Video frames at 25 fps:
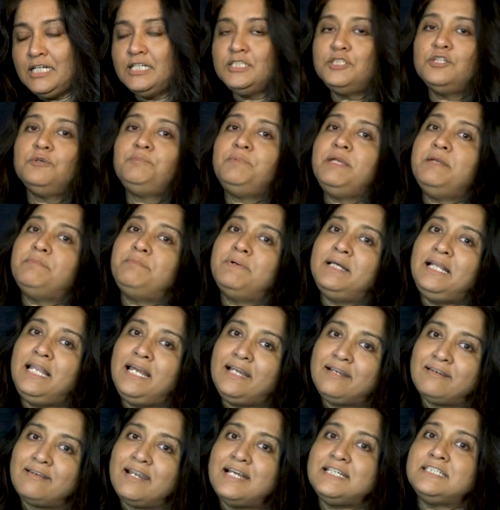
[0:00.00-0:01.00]
So people
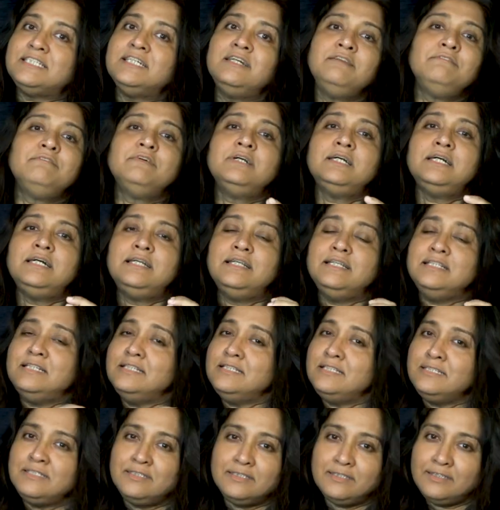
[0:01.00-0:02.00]
like Gratiaen were
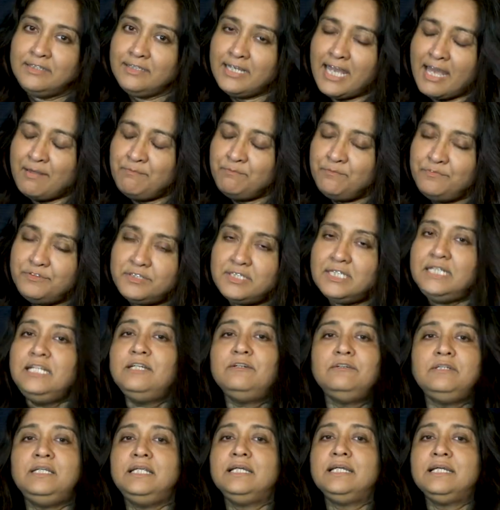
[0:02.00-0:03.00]

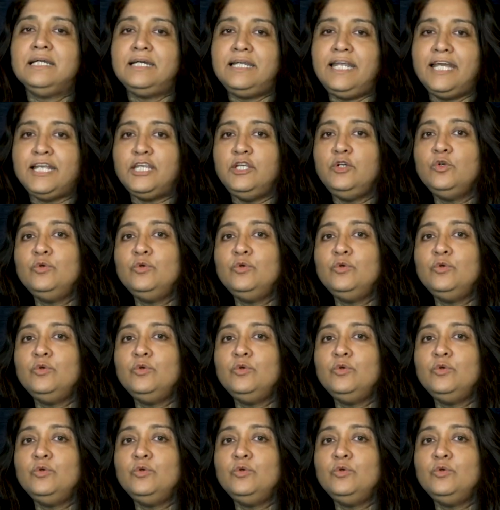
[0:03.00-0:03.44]
absolutely correct.